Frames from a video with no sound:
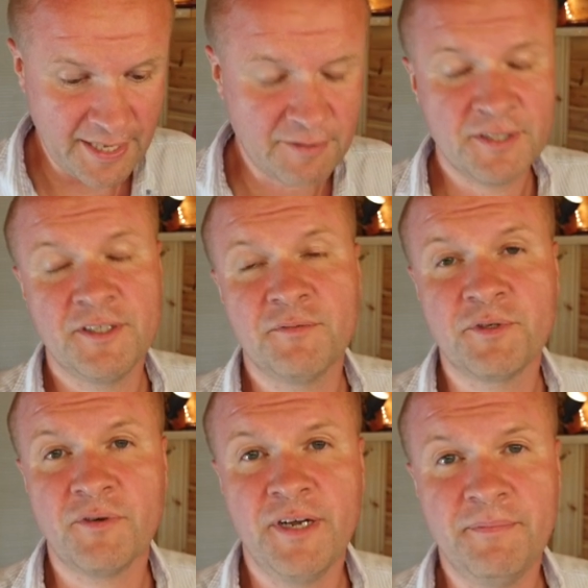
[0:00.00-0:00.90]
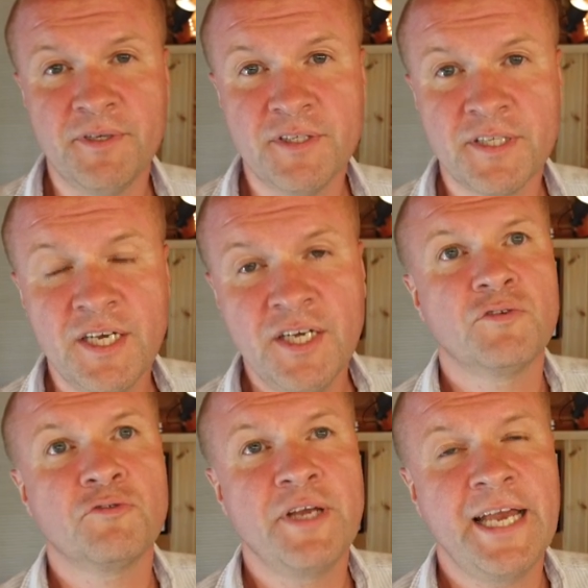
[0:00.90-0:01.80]
1,000 subscribers,
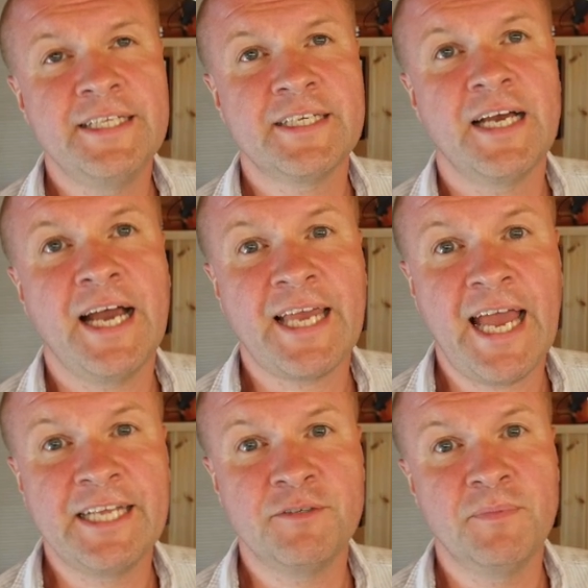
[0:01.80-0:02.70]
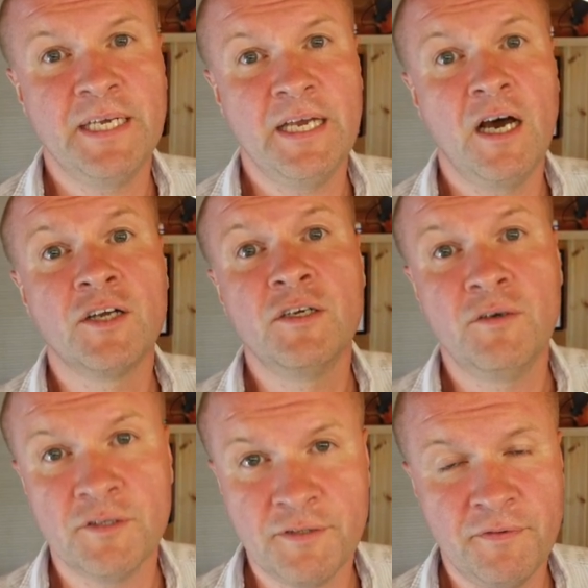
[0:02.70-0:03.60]
Creator Academy
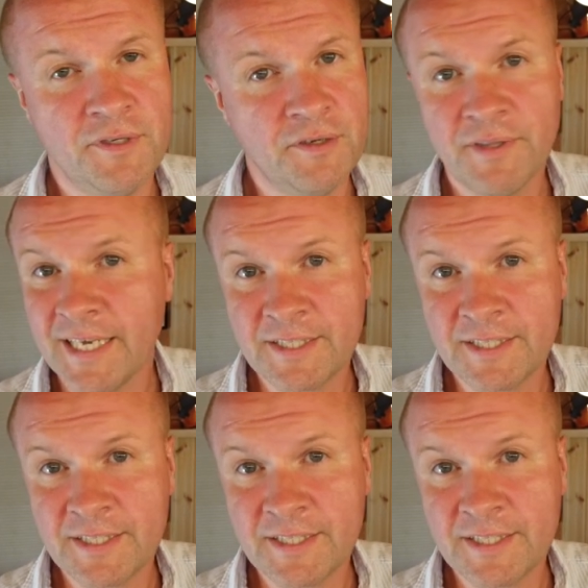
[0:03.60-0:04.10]
unlocks for you, and